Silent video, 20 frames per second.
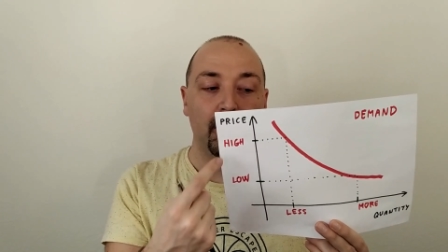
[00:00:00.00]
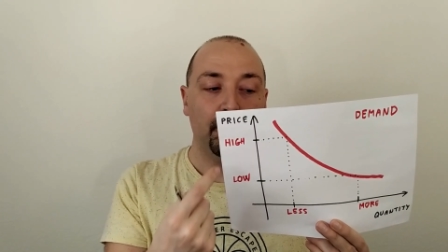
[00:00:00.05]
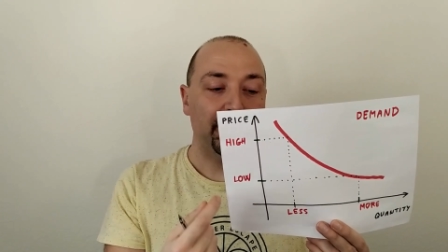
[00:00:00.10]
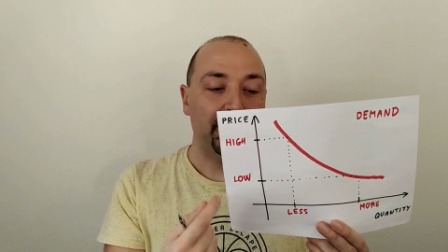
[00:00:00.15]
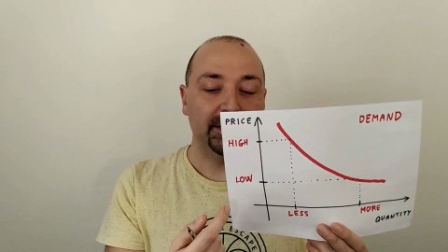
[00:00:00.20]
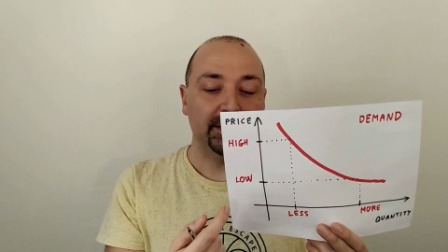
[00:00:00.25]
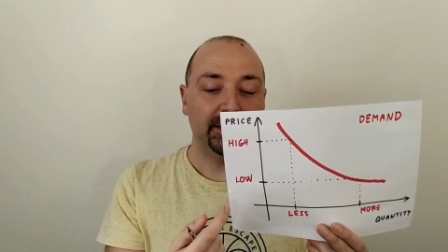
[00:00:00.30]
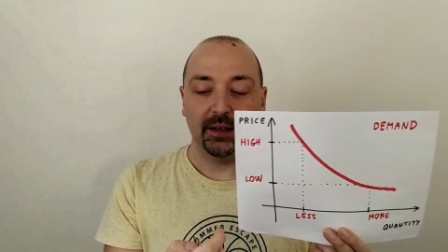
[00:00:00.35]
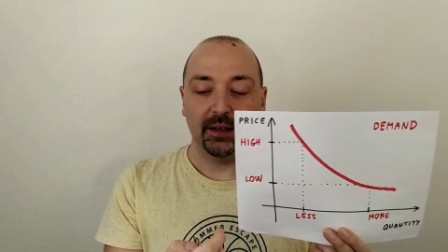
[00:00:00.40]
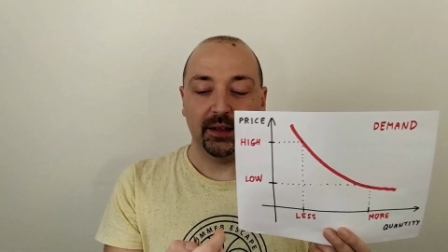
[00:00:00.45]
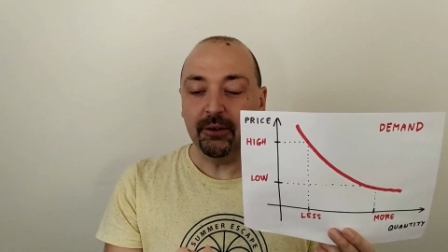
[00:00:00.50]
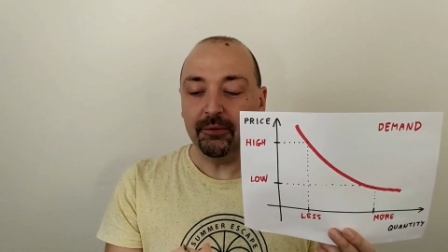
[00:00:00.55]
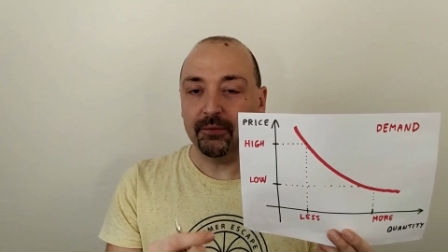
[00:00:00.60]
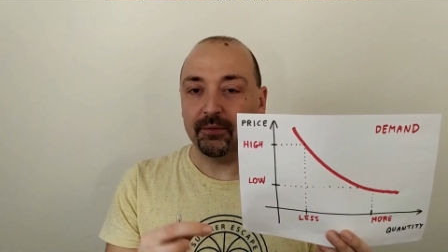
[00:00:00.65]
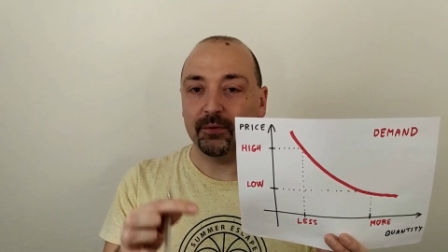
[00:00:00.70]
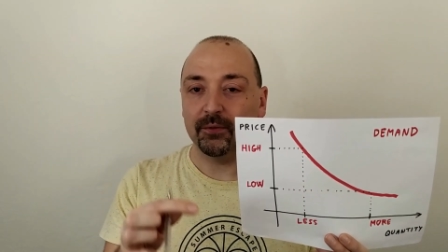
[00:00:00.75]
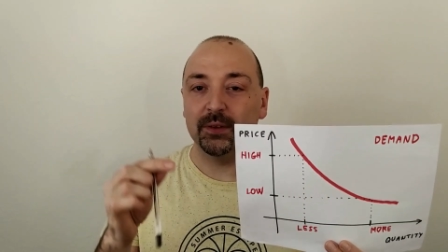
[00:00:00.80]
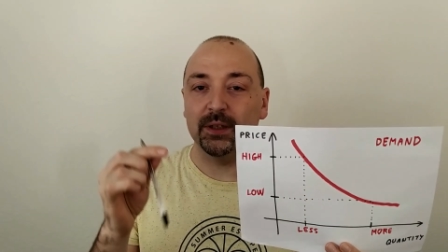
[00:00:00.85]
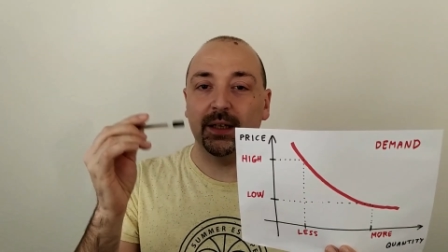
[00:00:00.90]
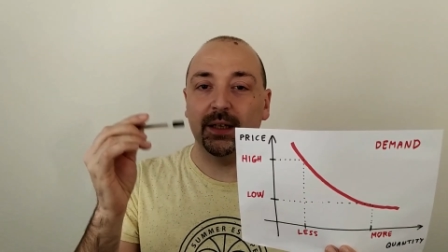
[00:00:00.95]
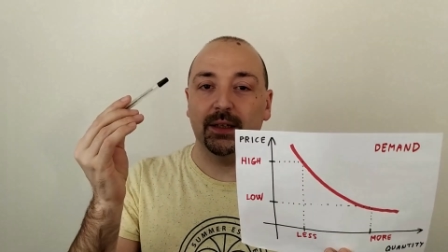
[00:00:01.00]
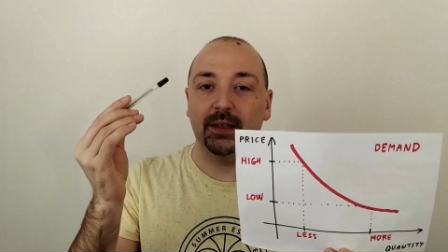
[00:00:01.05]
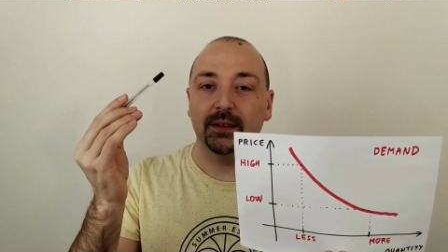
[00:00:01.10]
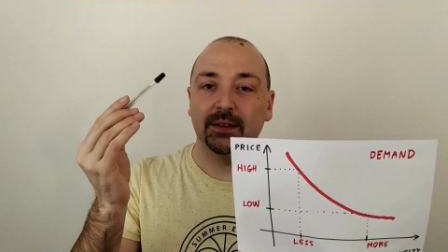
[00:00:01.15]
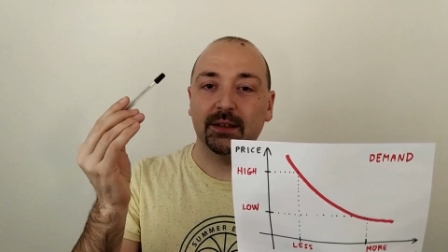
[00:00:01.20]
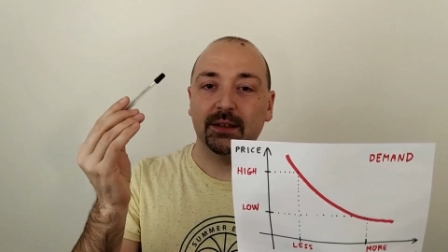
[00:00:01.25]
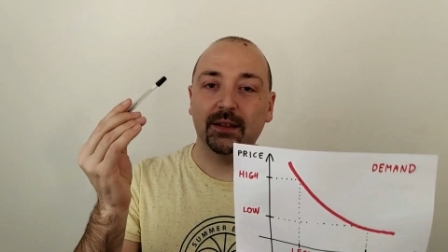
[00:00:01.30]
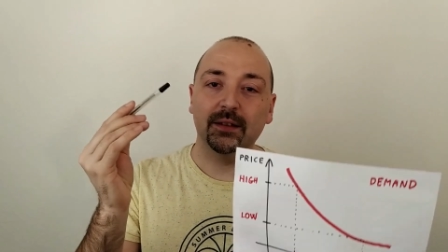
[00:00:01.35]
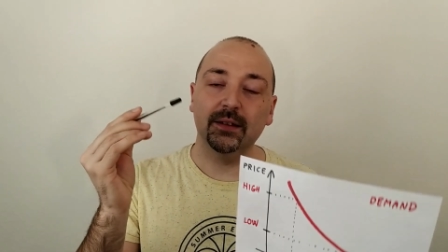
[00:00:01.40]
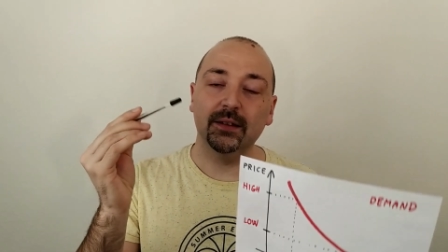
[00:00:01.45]
But if we
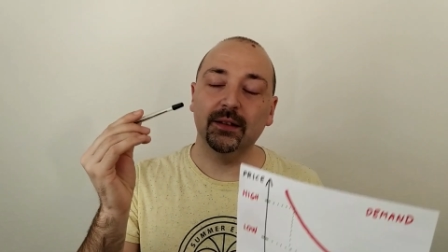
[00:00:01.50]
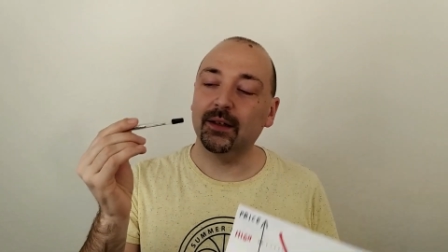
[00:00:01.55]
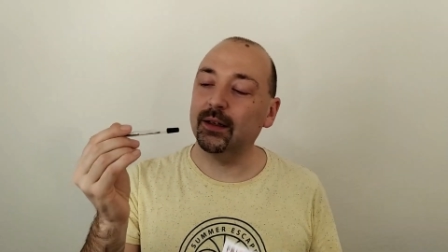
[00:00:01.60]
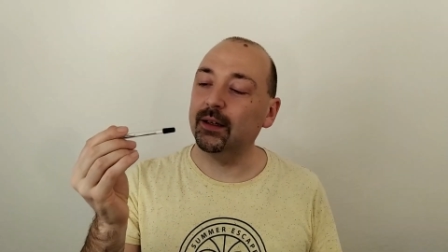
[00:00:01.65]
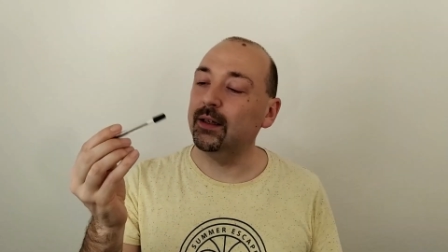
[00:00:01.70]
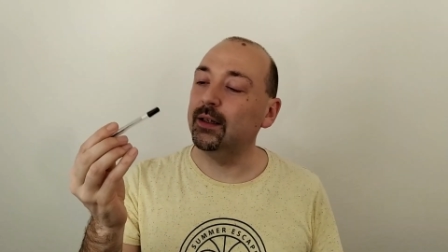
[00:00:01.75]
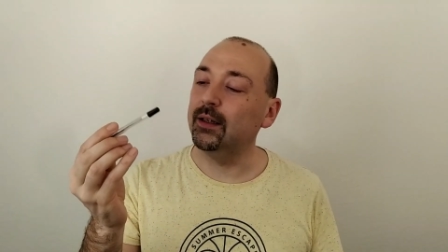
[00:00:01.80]
suddenly